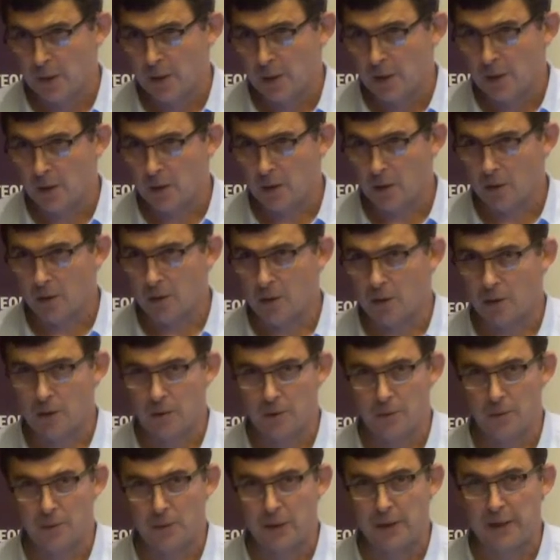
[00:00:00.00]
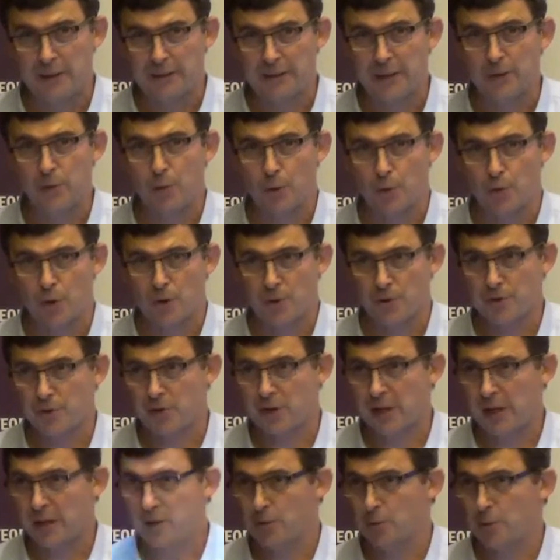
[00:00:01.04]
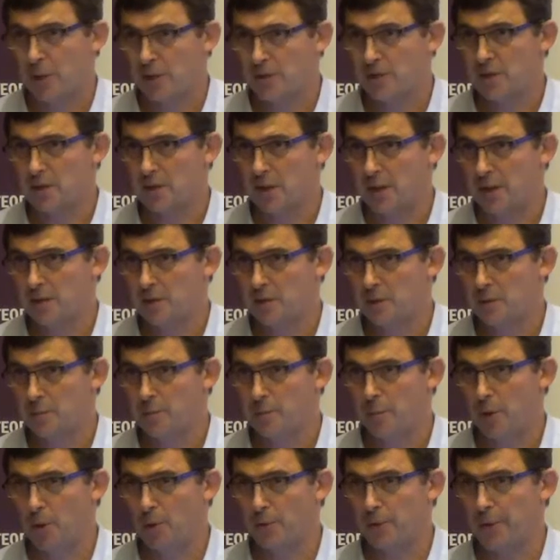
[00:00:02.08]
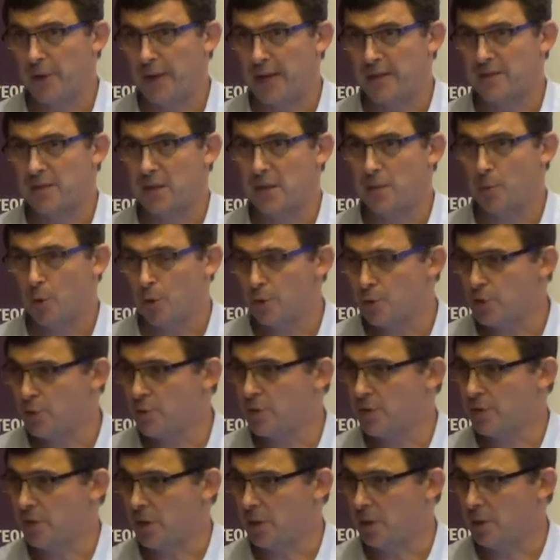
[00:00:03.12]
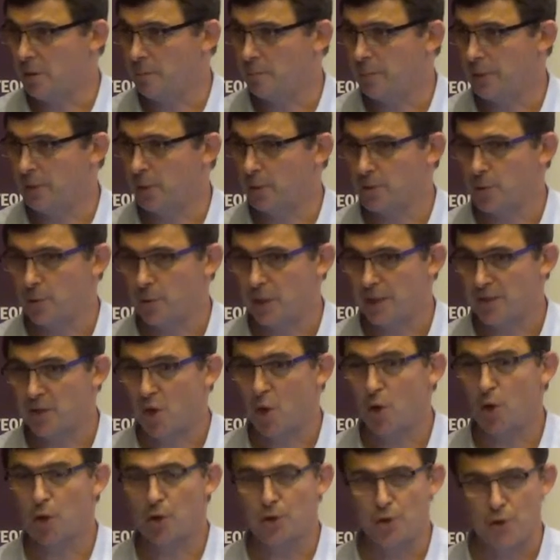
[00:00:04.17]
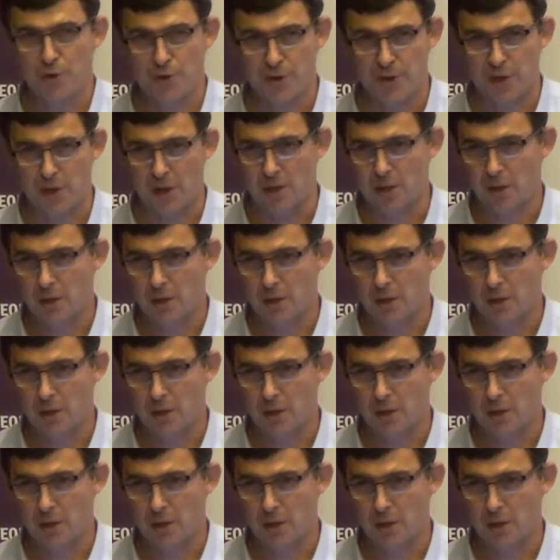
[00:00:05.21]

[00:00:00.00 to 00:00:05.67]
État d'urgence can translate both as emergency, but also as urgency.